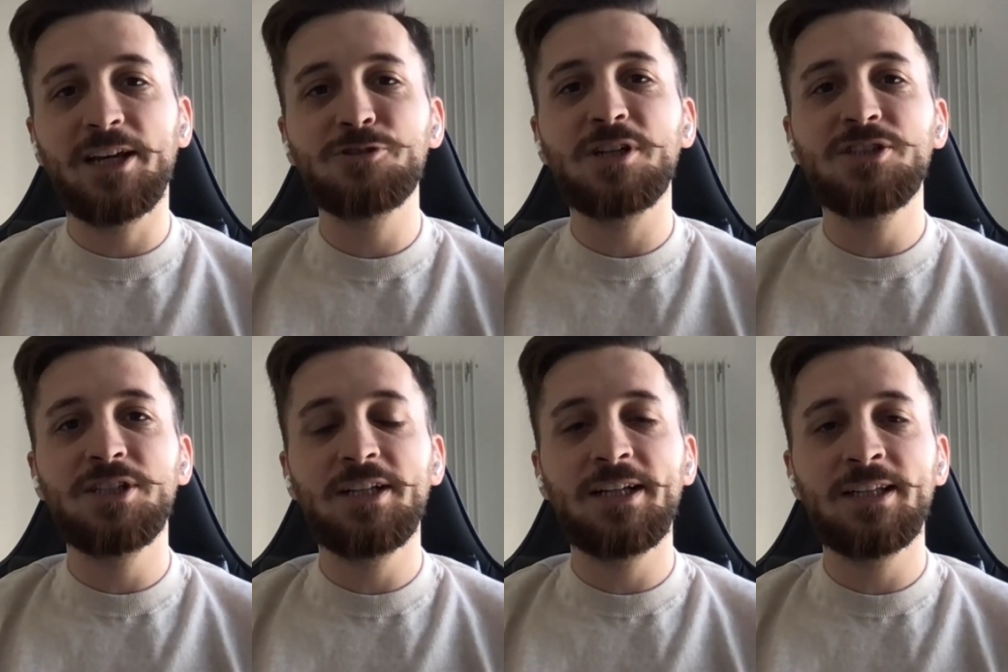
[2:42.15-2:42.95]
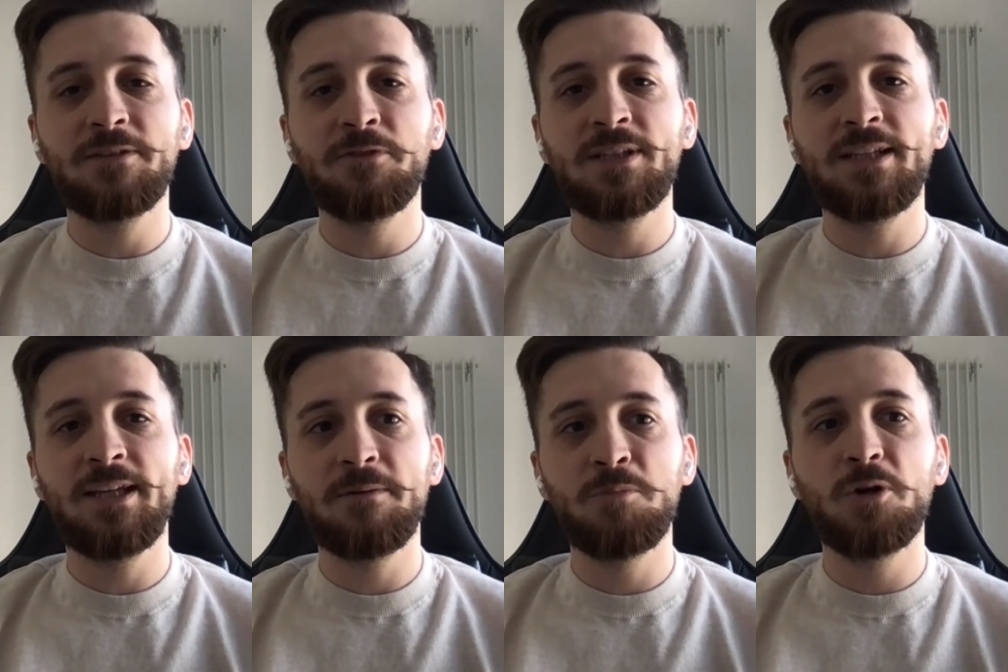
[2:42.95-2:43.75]
chaos engineering with
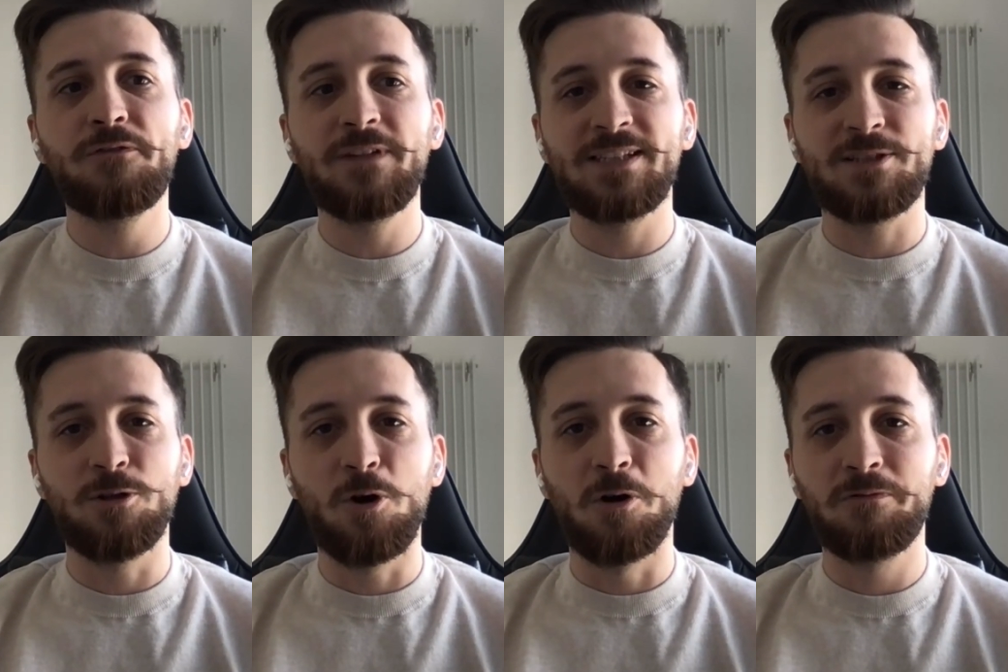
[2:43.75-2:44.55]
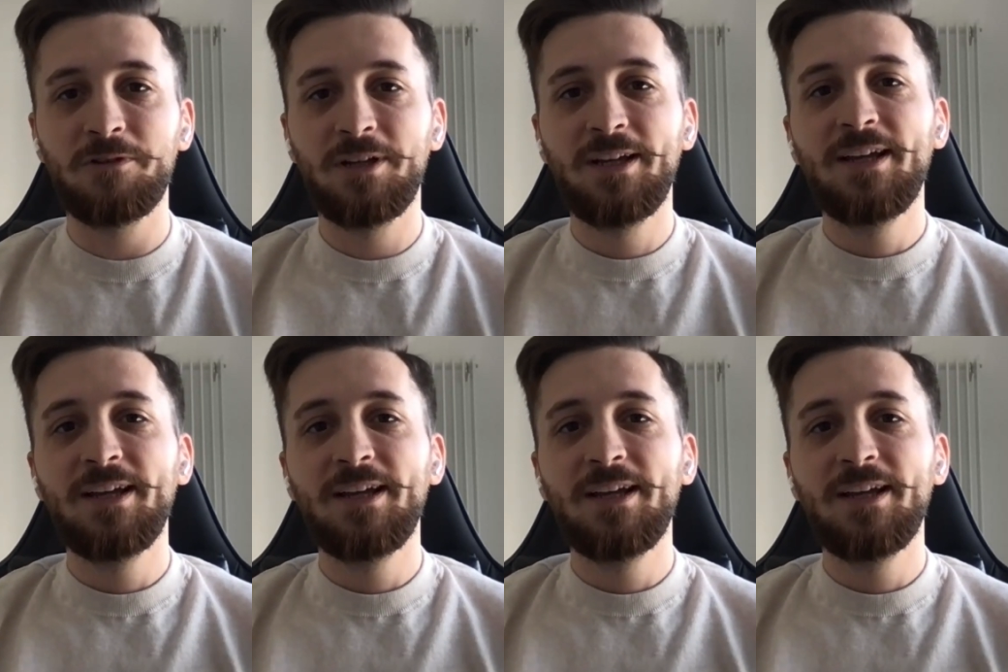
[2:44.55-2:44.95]
the Murphy's law.